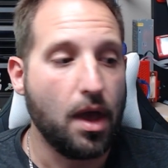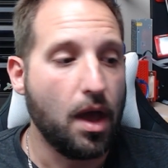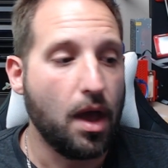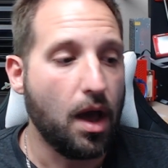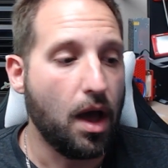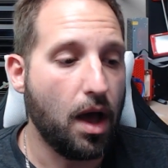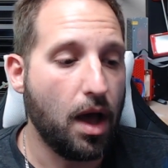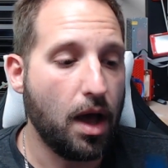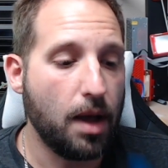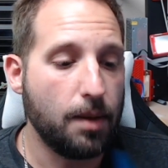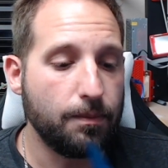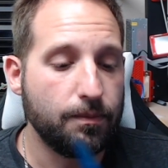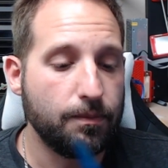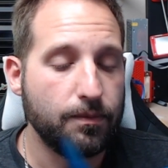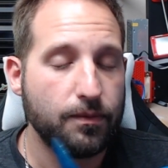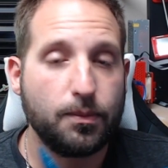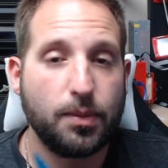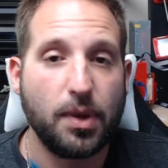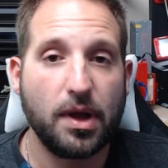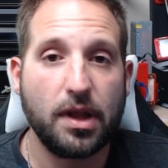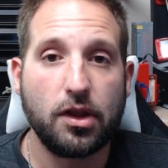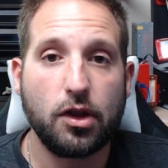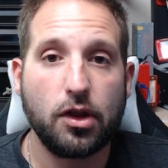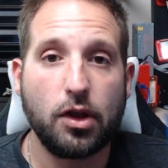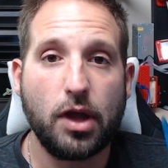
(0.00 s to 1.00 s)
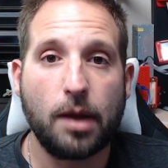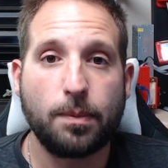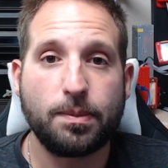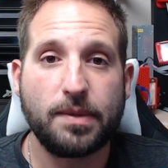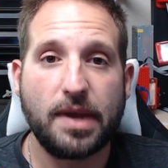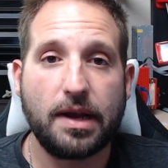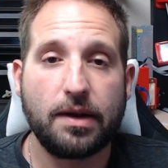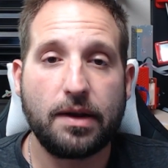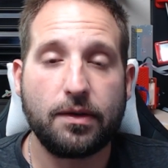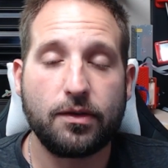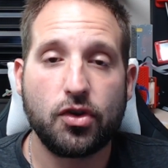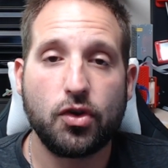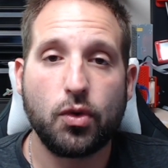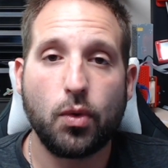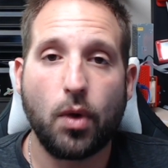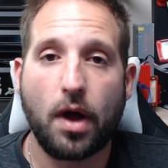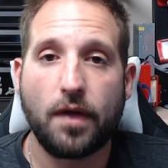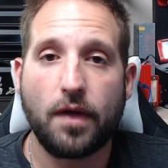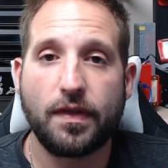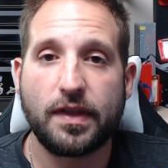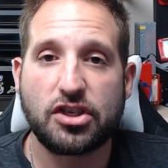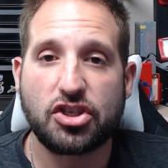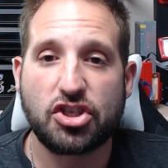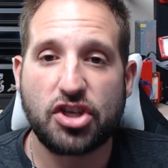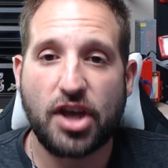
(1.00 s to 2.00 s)
But a little update too on
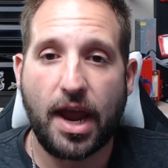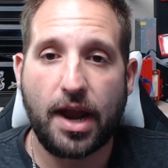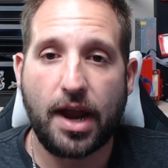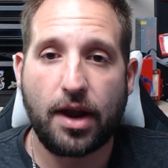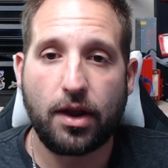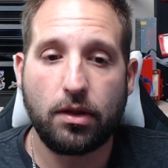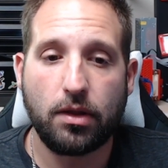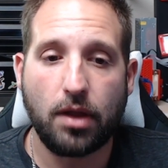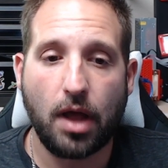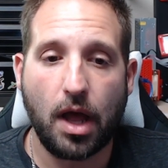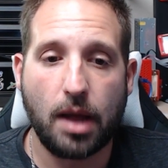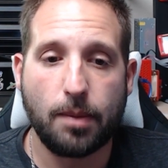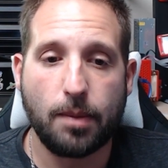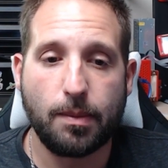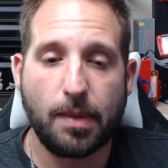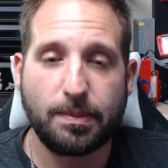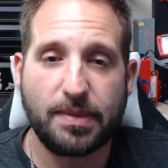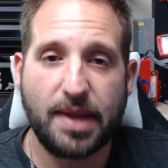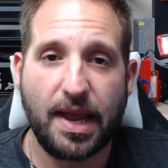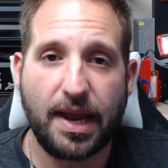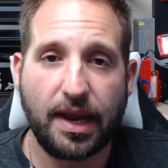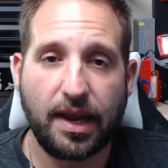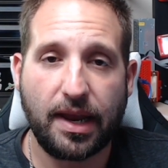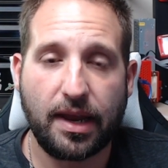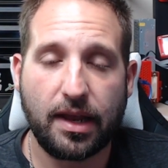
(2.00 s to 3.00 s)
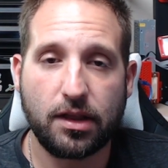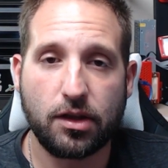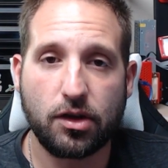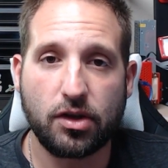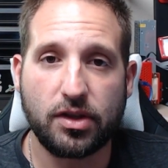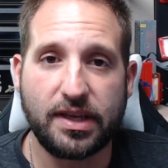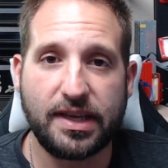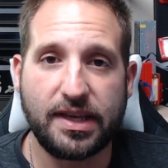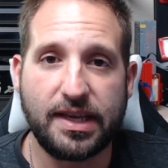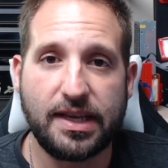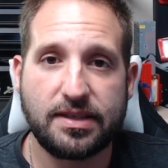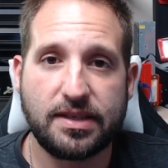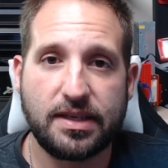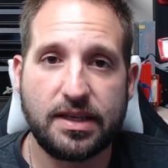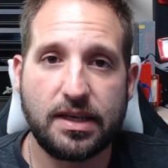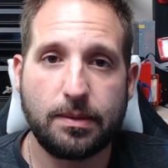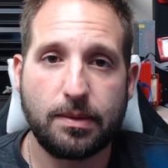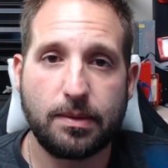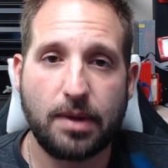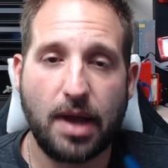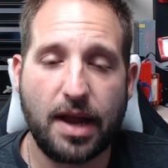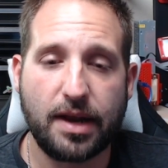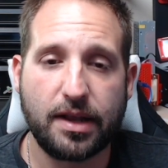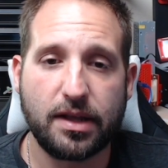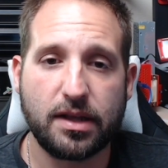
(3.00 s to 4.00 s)
the channel. I'm taking it a little easy and
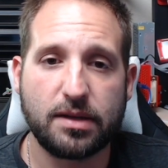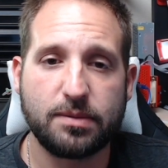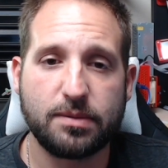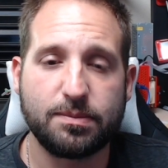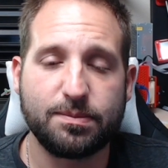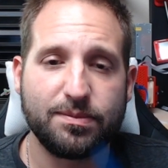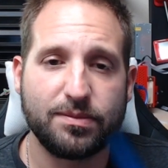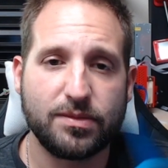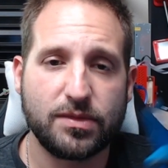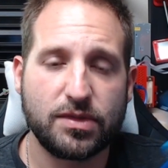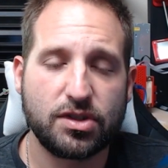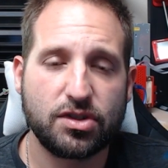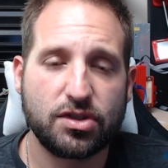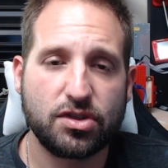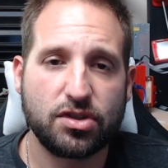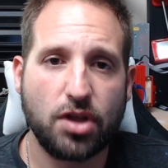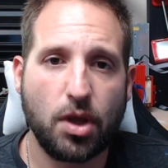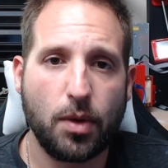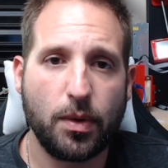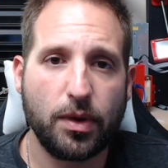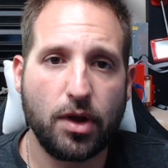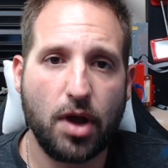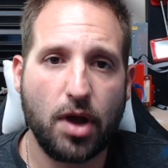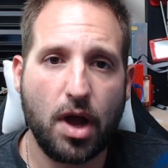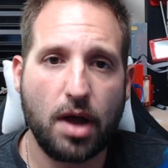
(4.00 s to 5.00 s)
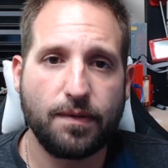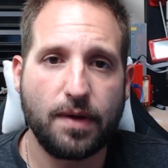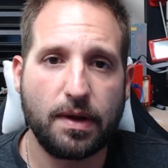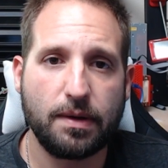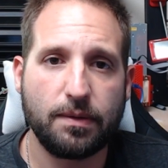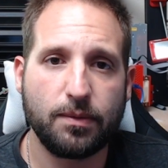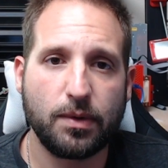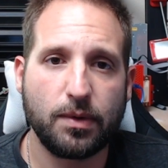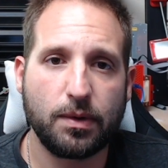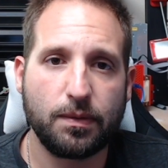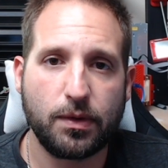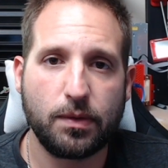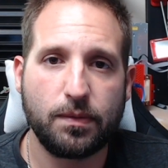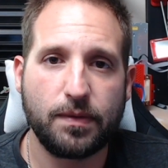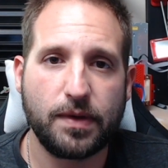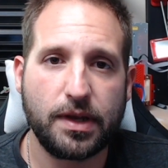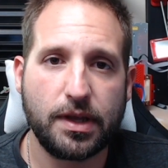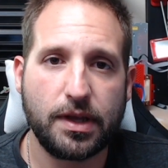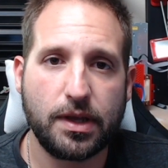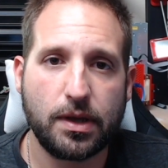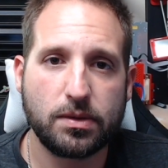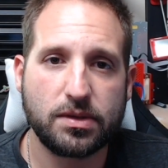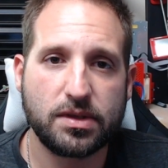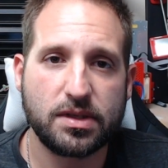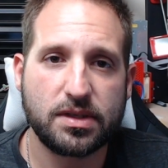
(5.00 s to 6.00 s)
kind of slowing off on review
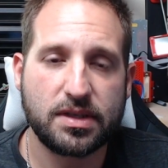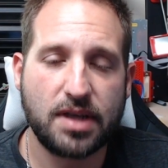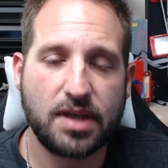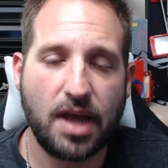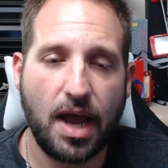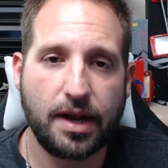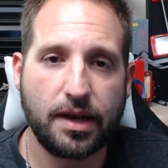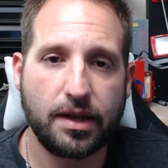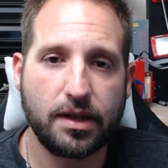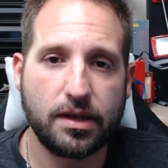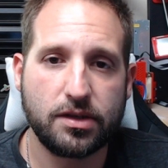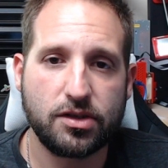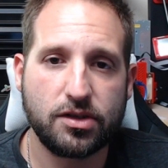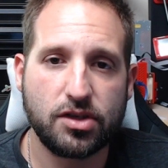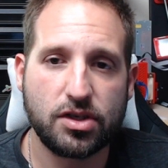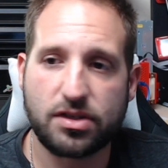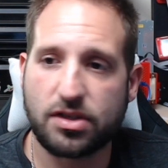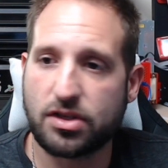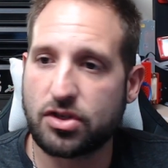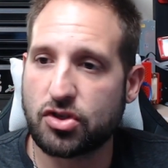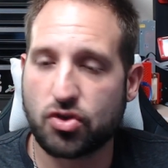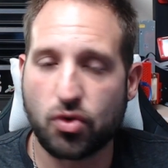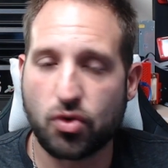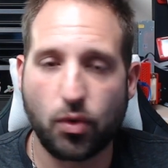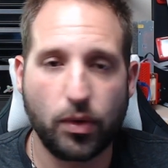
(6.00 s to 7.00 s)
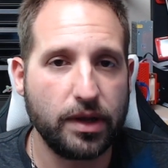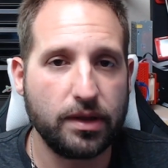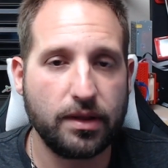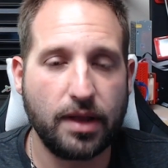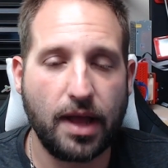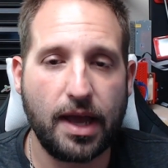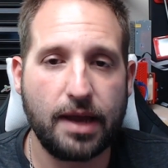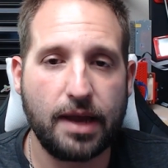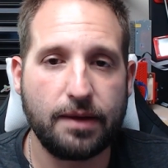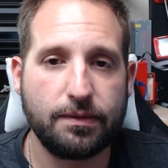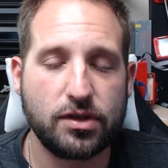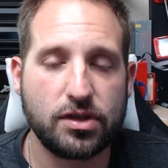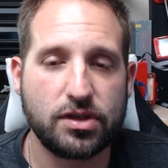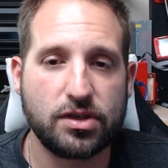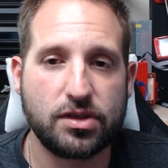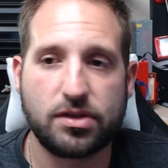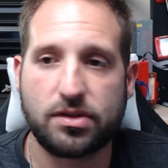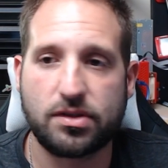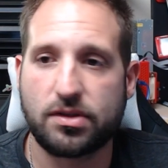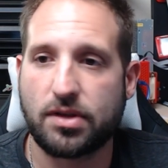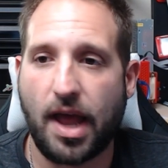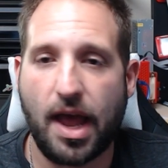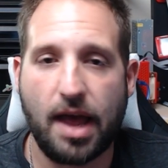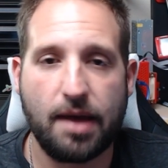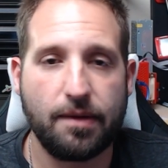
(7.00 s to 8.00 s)
videos. Just kind of just enjoying life, just
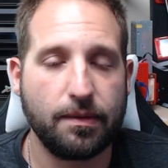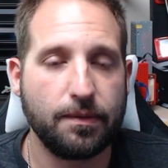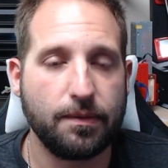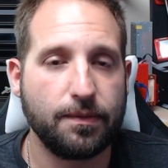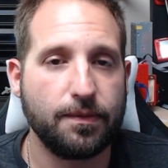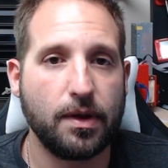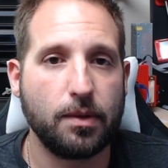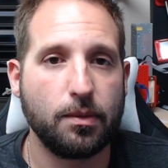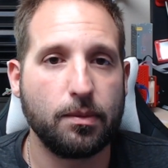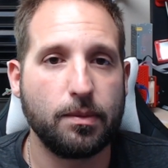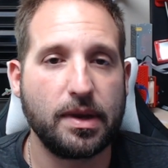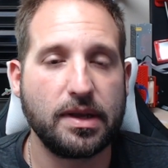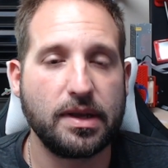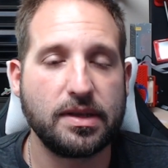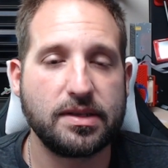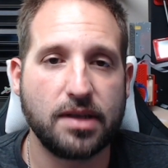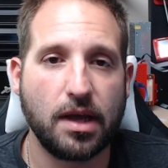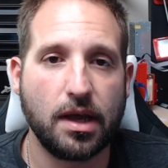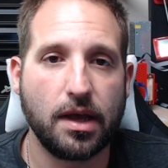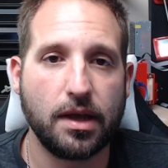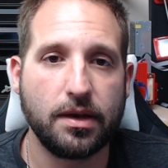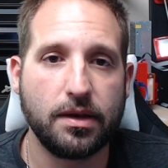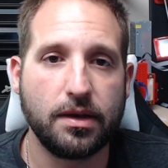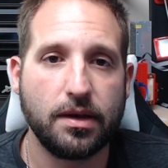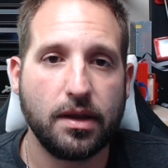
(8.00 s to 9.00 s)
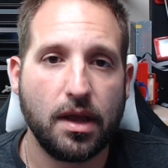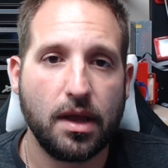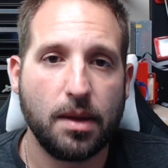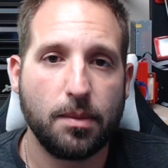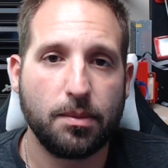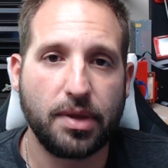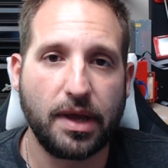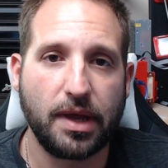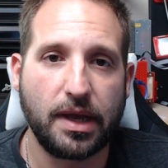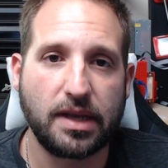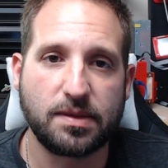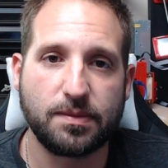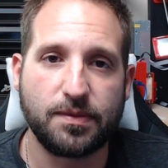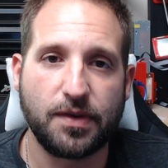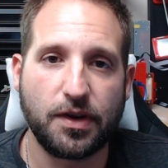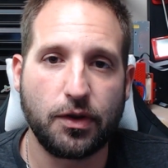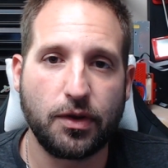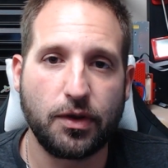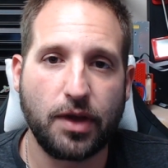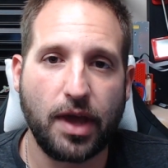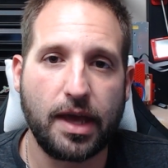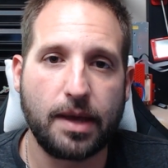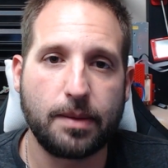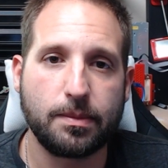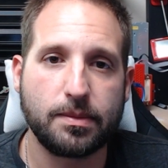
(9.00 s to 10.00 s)
having fun with my son, playing some video
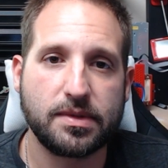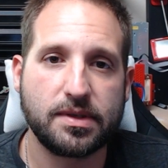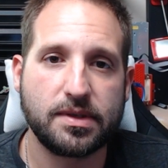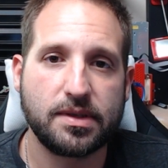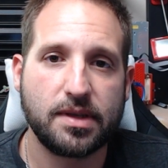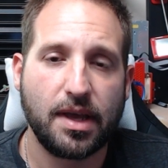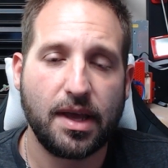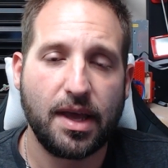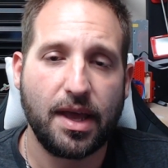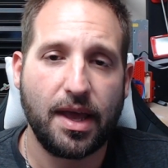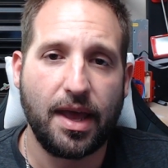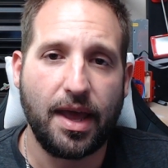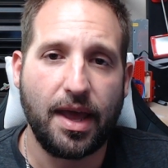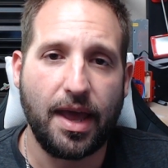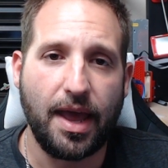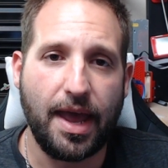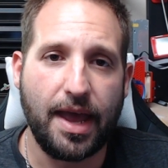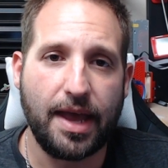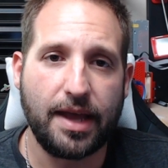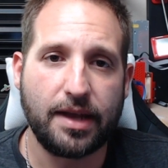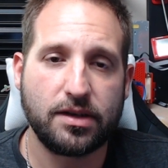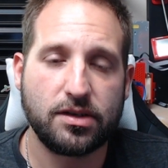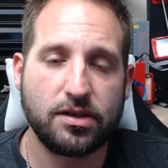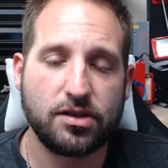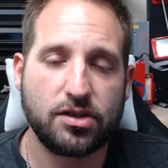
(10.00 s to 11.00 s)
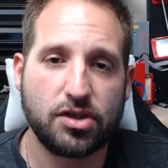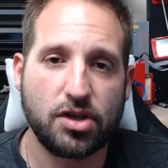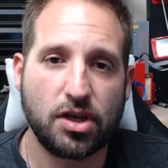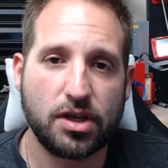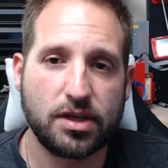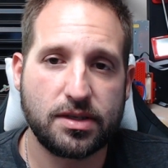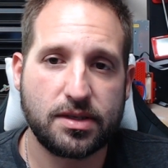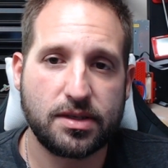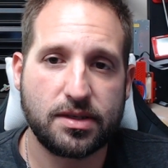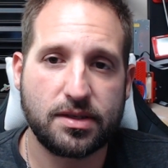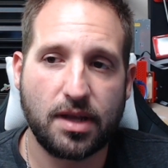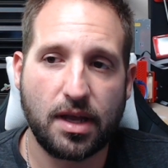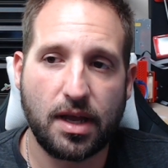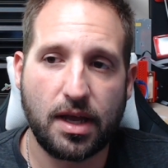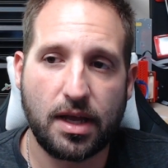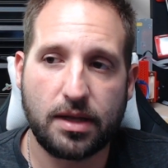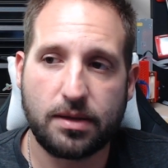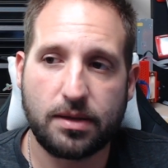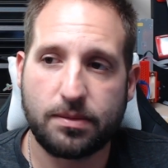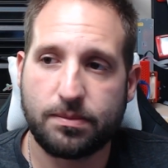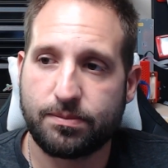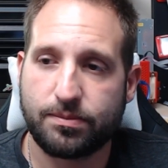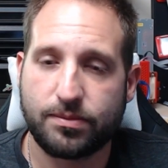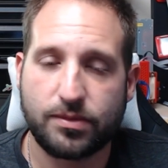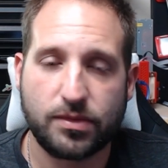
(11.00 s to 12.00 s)
games, and just
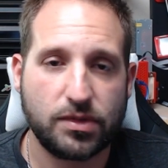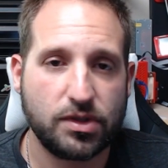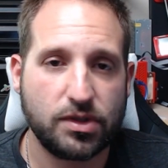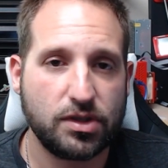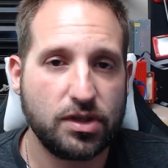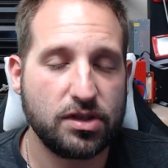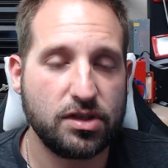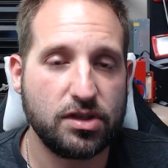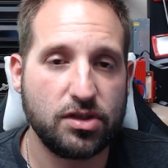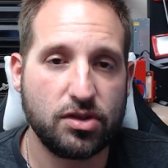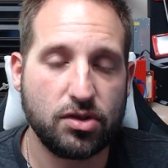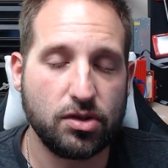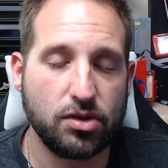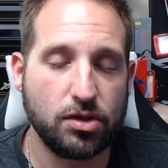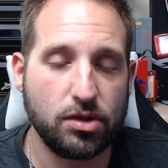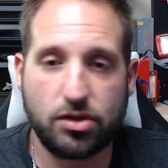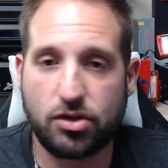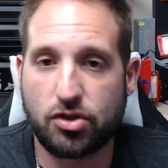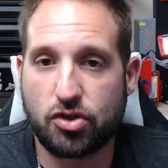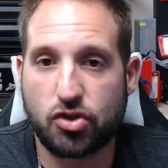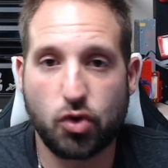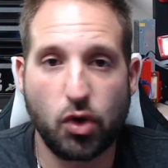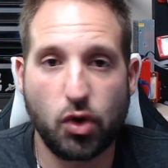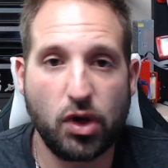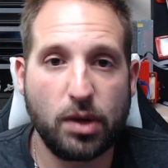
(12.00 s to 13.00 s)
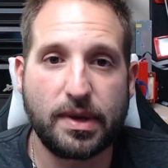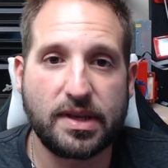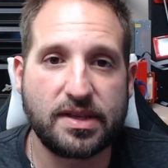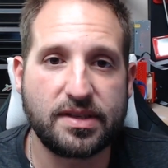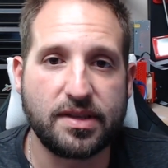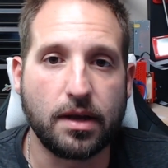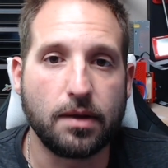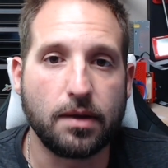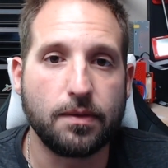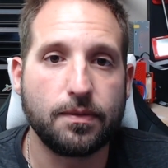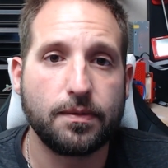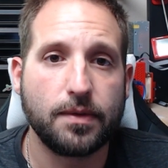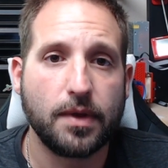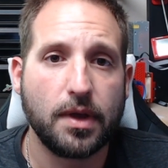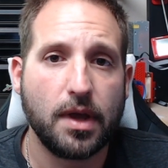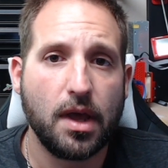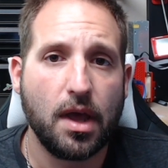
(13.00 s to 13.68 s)
enjoying myself.